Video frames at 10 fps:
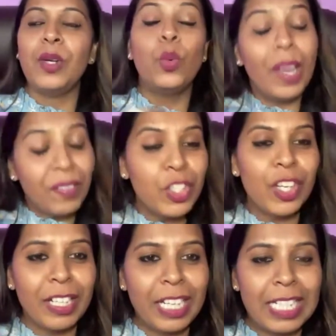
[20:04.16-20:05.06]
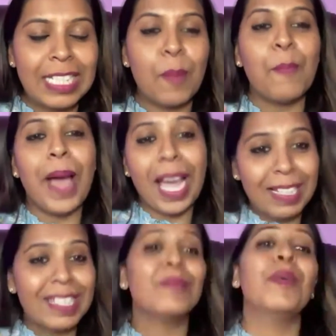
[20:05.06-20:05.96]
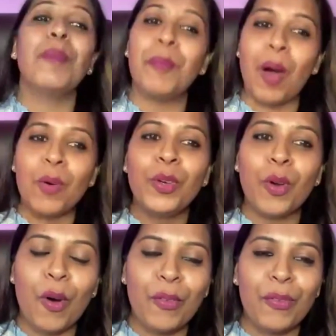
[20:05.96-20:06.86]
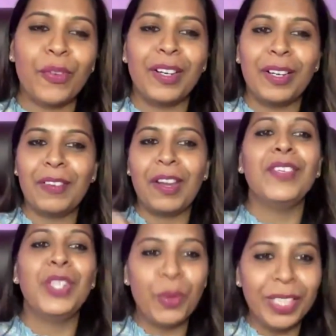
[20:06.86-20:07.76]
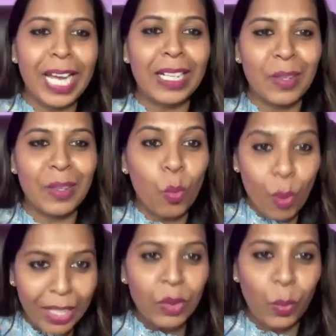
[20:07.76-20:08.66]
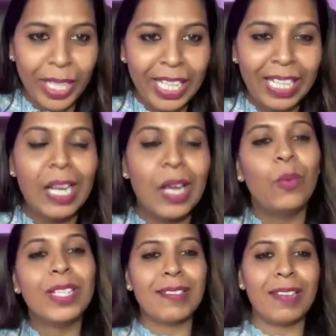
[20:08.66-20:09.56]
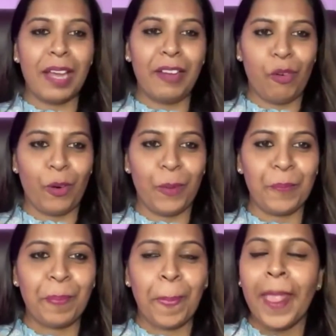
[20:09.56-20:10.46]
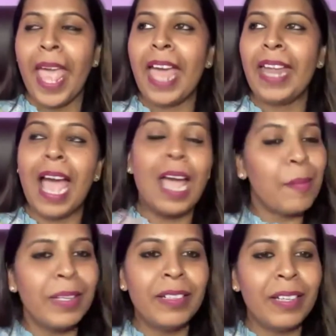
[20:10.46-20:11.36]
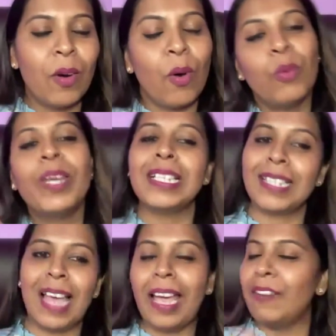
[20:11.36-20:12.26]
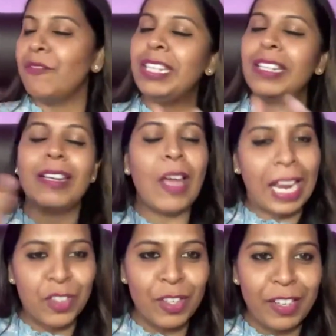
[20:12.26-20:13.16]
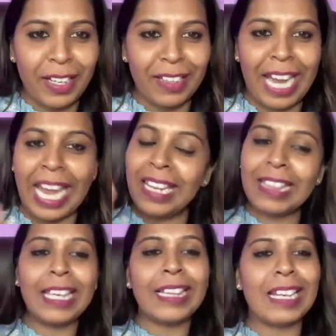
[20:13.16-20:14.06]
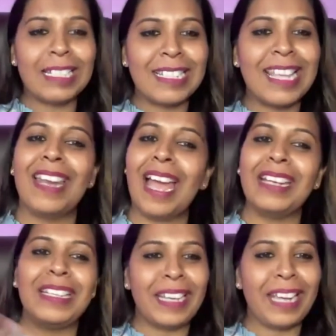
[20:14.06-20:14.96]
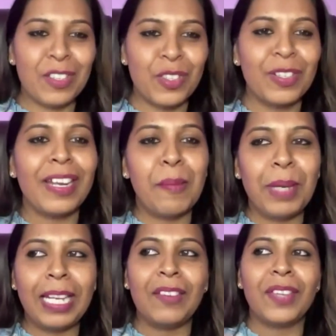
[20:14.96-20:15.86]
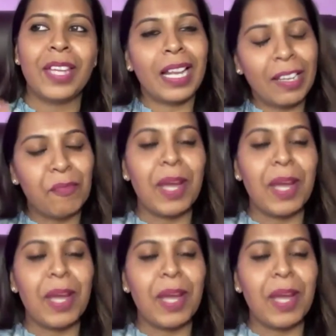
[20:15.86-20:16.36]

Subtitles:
and whoever generates the maximum amount of revenue in that 1 week wins an iPhone. And I have been an action taker. Anything that is there, I take action, and I believe that I'll